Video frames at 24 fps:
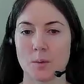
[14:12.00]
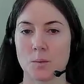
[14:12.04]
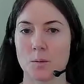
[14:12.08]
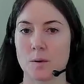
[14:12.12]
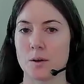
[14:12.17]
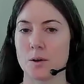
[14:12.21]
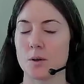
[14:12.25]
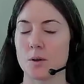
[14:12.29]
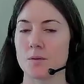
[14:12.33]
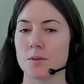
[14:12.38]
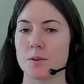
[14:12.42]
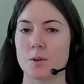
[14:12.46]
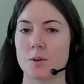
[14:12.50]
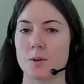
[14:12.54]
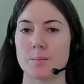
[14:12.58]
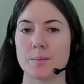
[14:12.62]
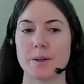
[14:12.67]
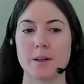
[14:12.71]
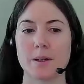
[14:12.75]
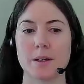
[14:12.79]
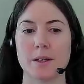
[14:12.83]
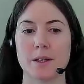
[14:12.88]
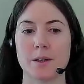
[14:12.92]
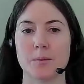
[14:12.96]
Well, over the
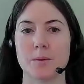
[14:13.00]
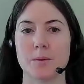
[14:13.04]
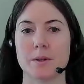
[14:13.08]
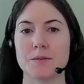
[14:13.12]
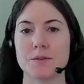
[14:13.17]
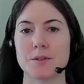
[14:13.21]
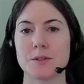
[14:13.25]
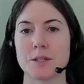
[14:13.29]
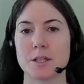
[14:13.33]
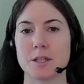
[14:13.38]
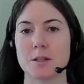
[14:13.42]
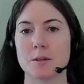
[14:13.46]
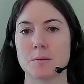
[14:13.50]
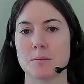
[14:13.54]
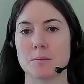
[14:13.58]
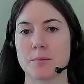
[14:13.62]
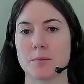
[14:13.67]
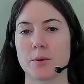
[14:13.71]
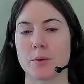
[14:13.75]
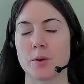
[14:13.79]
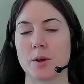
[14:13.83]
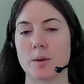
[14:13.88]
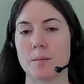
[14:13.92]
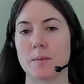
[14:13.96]
period, we've seen
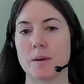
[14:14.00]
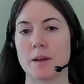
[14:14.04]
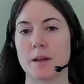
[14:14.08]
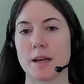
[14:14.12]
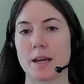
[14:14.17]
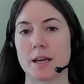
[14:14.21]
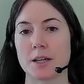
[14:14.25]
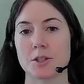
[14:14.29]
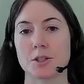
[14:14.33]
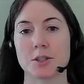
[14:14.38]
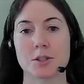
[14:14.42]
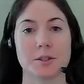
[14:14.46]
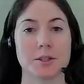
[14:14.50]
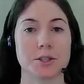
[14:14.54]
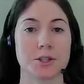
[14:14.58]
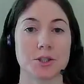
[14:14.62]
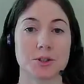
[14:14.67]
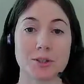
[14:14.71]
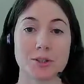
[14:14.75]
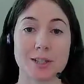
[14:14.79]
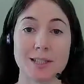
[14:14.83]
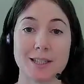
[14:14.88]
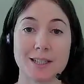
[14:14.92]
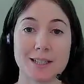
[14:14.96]
employment actually
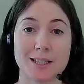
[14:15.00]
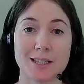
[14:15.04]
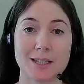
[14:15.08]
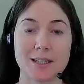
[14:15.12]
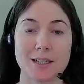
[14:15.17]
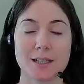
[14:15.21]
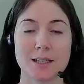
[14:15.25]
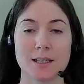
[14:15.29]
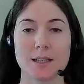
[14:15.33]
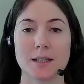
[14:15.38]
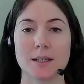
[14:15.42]
shrinking.